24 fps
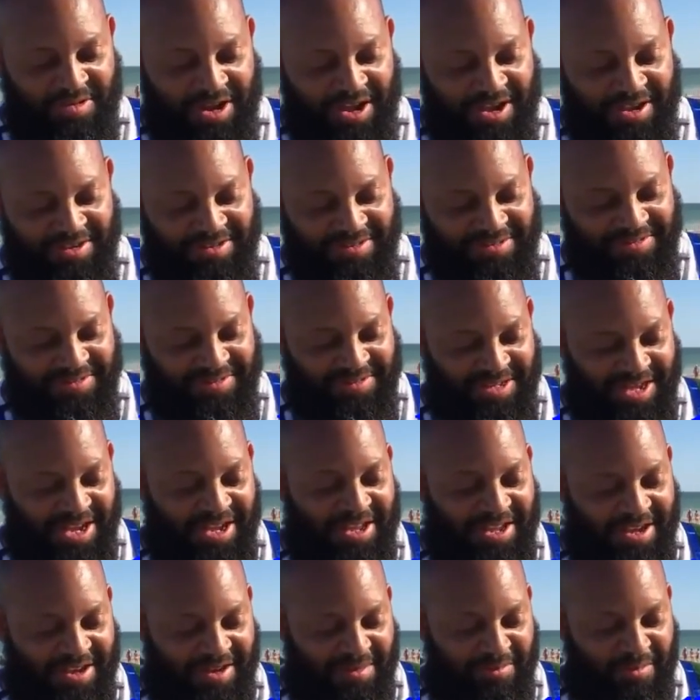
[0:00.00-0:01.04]
Okay.
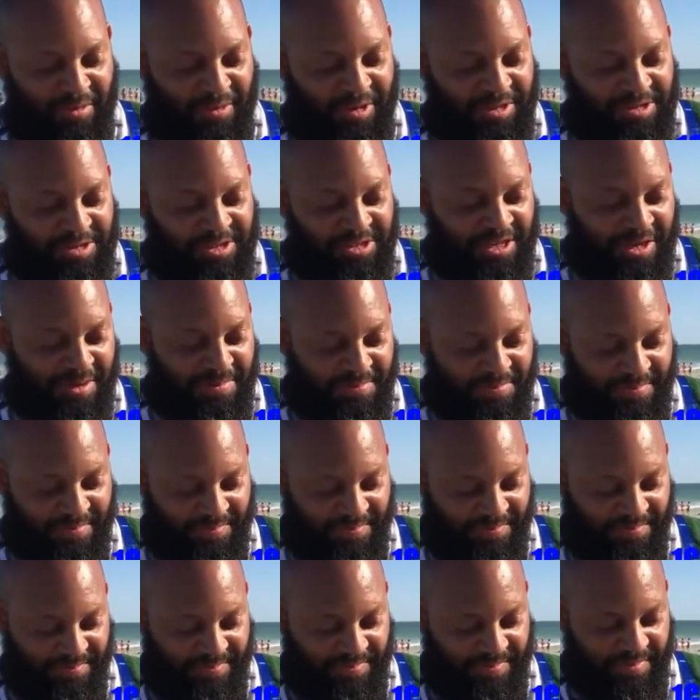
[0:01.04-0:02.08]
Yeah, yeah. But, I'm gonna read you
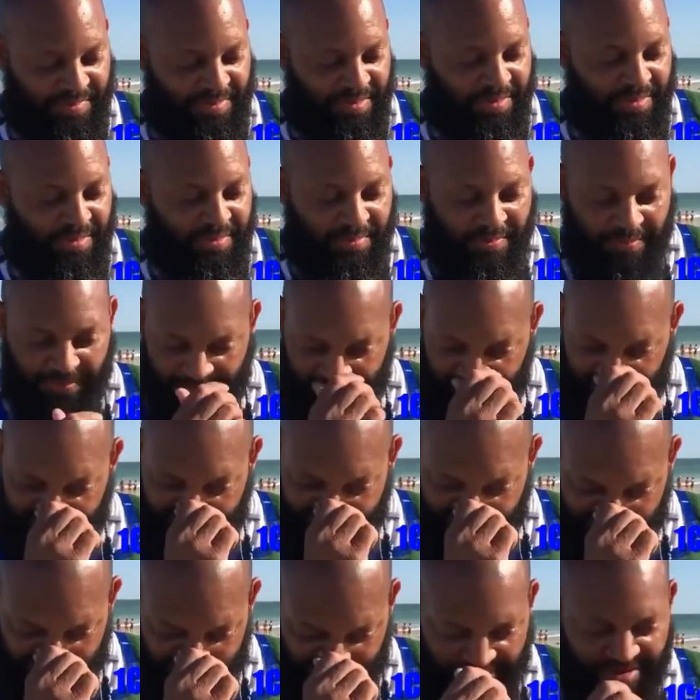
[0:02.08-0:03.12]
something. Uh, in Ashkenazi
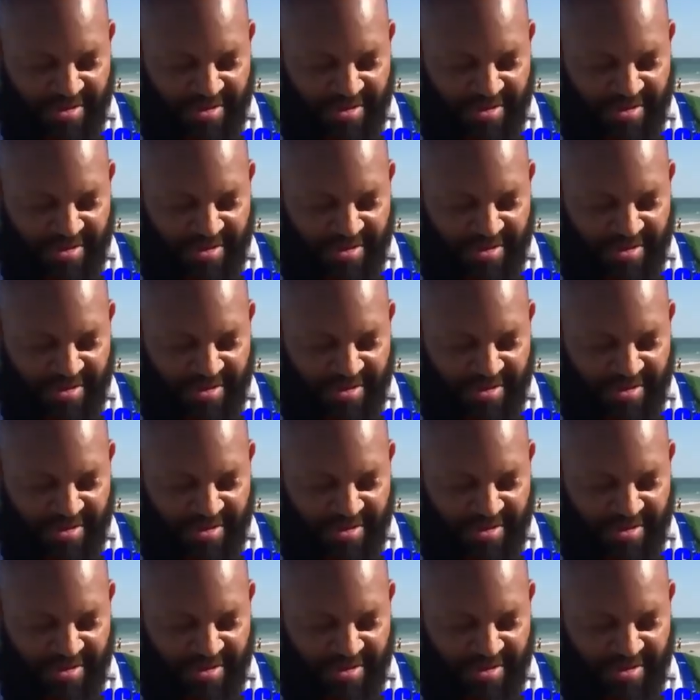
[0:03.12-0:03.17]
school.